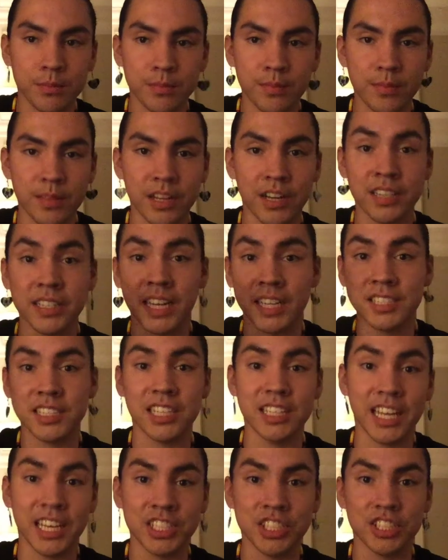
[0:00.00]
they're a
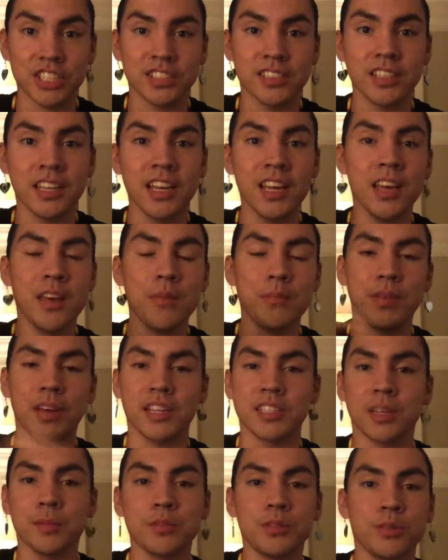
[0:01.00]
destination because
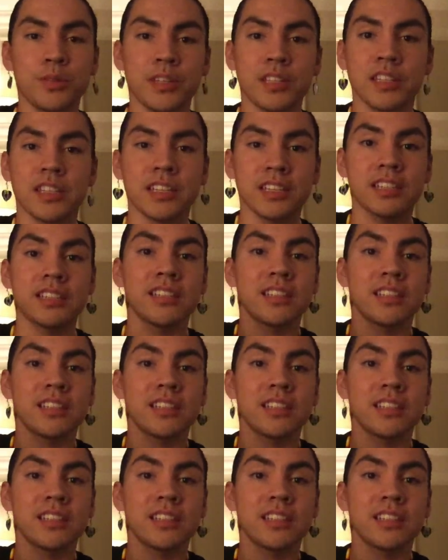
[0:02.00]
I'm doing the